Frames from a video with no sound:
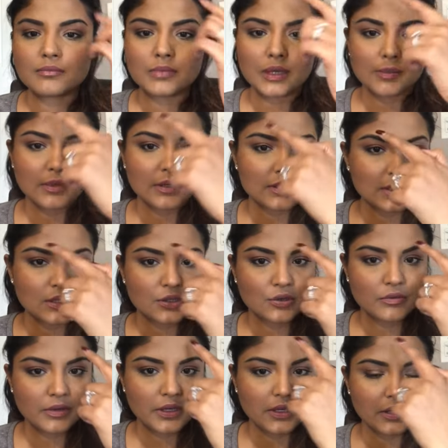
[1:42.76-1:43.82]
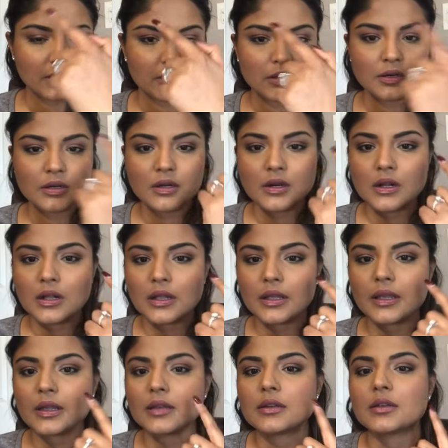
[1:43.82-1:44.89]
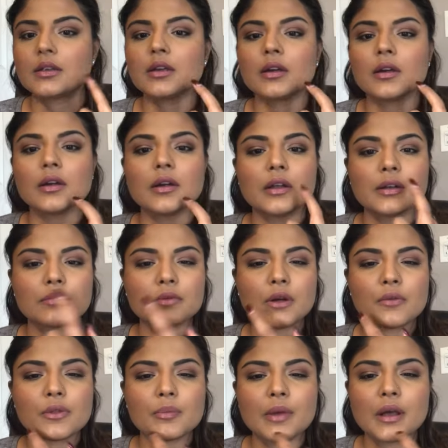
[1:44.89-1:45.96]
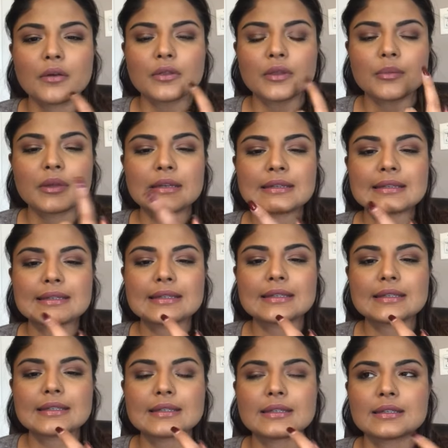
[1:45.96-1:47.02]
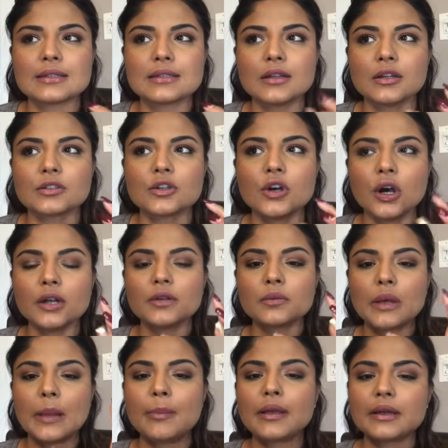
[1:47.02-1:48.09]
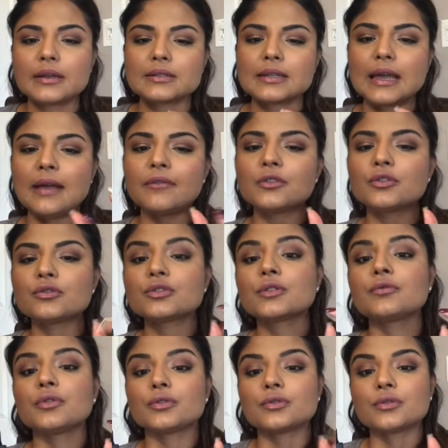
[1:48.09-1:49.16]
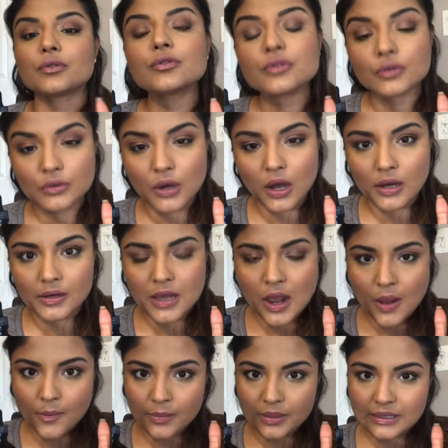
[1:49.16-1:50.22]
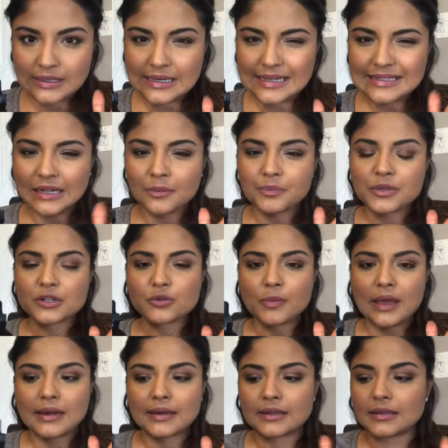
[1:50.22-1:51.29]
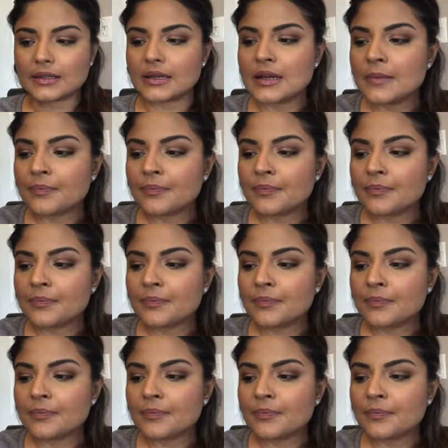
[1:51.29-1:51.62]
pigmentation over here and here and around the mouth. I mean, it's not gone away because I haven't used it for so long, but it has helped me dramatically.